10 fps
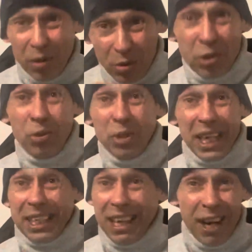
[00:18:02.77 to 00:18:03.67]
you do
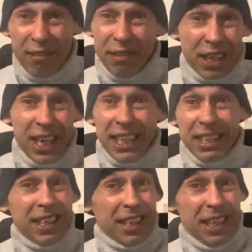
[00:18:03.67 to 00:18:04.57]
that, that other guy
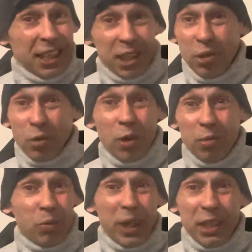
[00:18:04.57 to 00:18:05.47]
that you got,
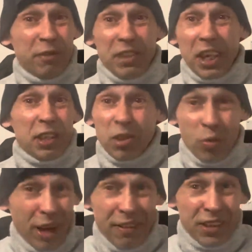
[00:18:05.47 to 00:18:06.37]
where you've done it to
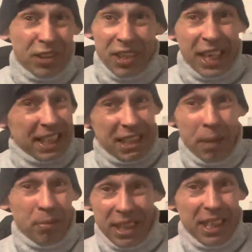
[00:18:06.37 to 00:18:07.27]
others that
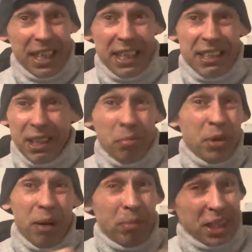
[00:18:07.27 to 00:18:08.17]
accepted it and didn't
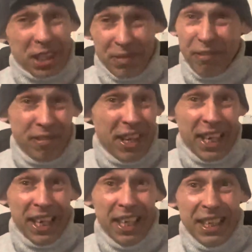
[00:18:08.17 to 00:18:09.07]
put up much of a
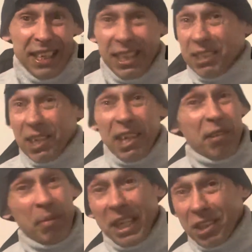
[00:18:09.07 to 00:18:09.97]
fight, there's
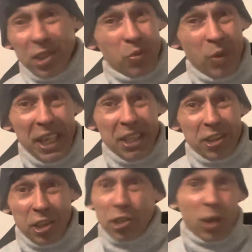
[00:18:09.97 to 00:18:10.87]
another man just waiting
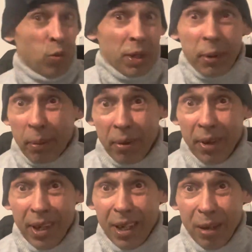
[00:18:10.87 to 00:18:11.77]
to just go, what?
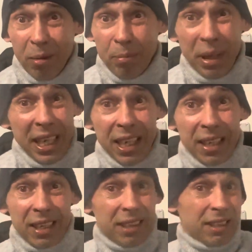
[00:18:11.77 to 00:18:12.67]
Ping,
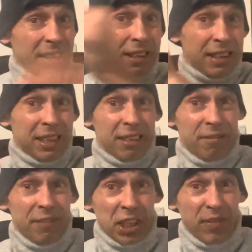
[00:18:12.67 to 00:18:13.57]

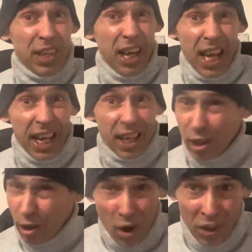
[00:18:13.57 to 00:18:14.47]
flash of a light,
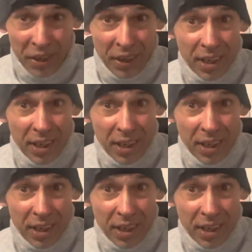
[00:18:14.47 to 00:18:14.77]
gone.